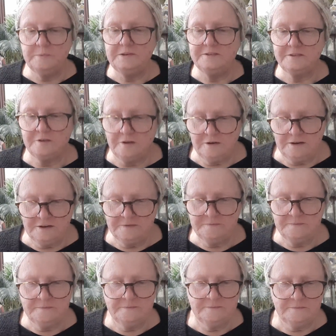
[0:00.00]

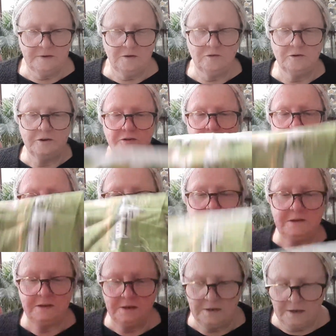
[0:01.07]
Scotland, or it could
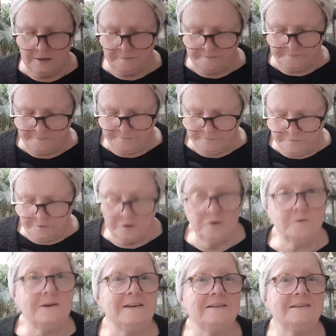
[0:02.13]
be
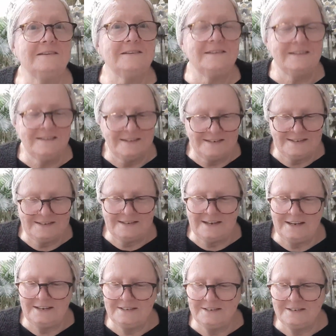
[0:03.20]
New England in the
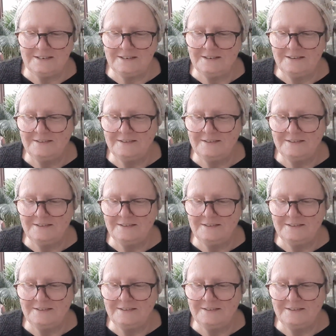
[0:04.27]
States.